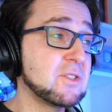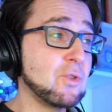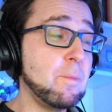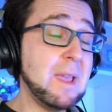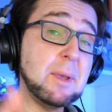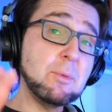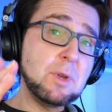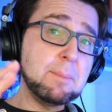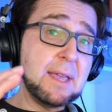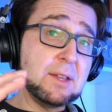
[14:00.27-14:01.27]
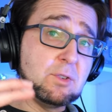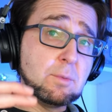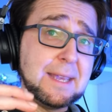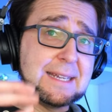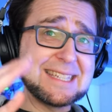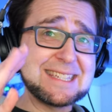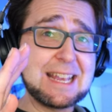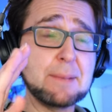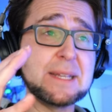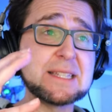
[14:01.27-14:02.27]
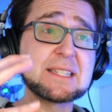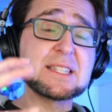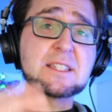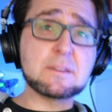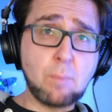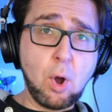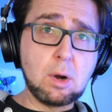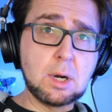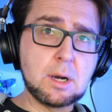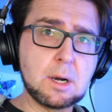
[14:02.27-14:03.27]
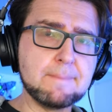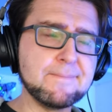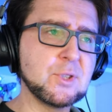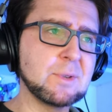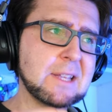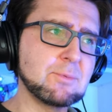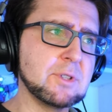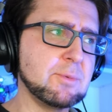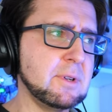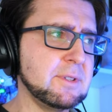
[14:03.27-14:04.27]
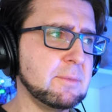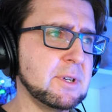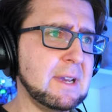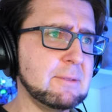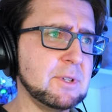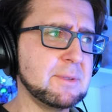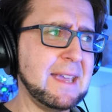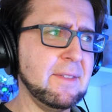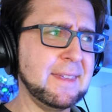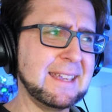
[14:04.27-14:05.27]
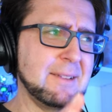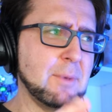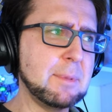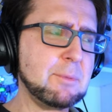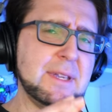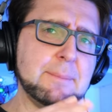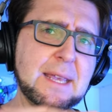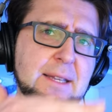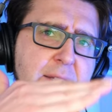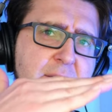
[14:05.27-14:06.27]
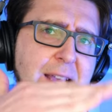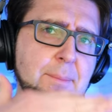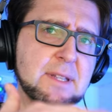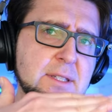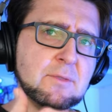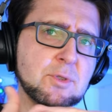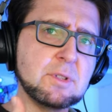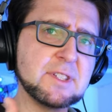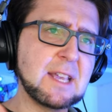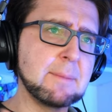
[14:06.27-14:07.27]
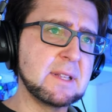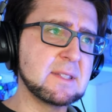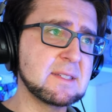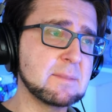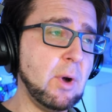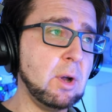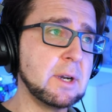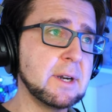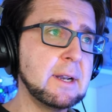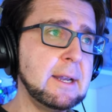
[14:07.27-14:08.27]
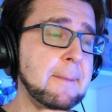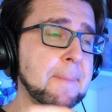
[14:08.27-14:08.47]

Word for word: so maybe we may need to make the segments smaller. So that was was what I, was I thinking. Maybe we make the segments, individual segments, smaller.